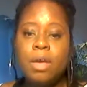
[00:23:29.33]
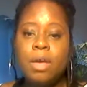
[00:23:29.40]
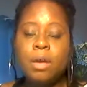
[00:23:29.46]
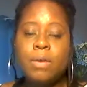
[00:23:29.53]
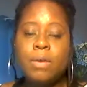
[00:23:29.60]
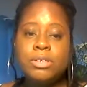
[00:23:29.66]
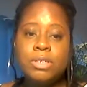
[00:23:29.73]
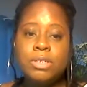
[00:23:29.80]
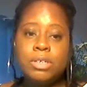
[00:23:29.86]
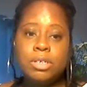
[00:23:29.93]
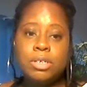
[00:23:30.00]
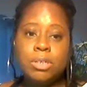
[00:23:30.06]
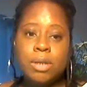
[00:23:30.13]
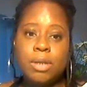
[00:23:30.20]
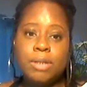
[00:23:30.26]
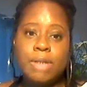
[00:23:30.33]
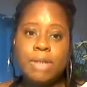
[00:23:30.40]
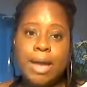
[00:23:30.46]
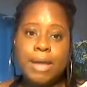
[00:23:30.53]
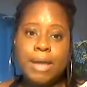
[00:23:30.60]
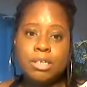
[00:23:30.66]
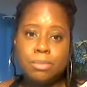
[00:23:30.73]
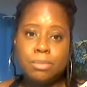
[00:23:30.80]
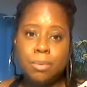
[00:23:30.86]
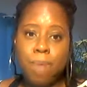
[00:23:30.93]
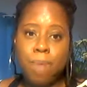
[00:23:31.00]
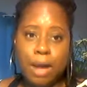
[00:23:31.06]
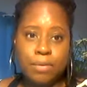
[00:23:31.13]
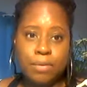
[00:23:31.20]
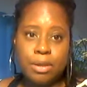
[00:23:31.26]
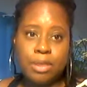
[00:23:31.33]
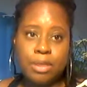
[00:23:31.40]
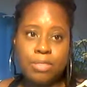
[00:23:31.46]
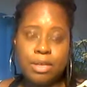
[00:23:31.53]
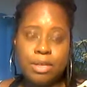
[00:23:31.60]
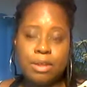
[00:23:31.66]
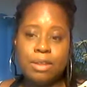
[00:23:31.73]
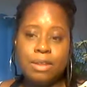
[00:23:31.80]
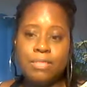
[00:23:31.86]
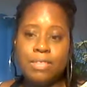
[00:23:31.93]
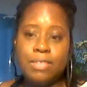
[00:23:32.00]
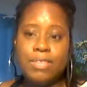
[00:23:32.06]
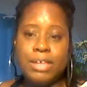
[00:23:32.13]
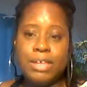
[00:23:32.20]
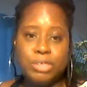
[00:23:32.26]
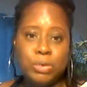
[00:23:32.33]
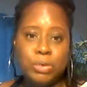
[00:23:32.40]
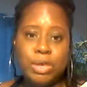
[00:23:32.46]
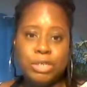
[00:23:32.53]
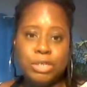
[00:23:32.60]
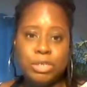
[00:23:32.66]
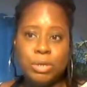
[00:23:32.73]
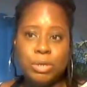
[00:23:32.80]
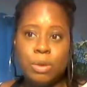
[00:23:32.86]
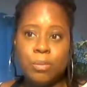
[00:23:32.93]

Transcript: questions that you'd like to ask me privately, then that's okay too.